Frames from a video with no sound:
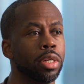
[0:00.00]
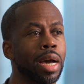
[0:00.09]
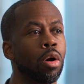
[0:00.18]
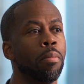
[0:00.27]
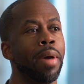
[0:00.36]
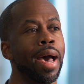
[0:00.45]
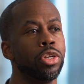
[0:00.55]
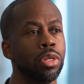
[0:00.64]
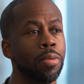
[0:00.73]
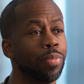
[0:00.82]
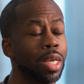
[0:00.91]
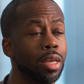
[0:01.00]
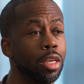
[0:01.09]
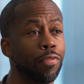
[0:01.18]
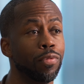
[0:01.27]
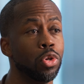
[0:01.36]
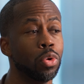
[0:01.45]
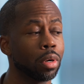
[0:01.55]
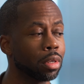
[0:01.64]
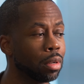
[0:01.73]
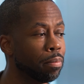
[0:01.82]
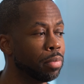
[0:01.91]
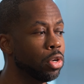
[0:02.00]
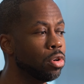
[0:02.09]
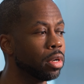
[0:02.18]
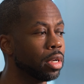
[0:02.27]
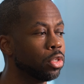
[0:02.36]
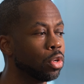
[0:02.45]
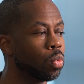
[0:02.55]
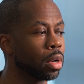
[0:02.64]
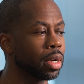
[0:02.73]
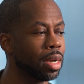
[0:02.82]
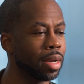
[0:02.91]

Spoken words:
Now imagine if your computer isn't working,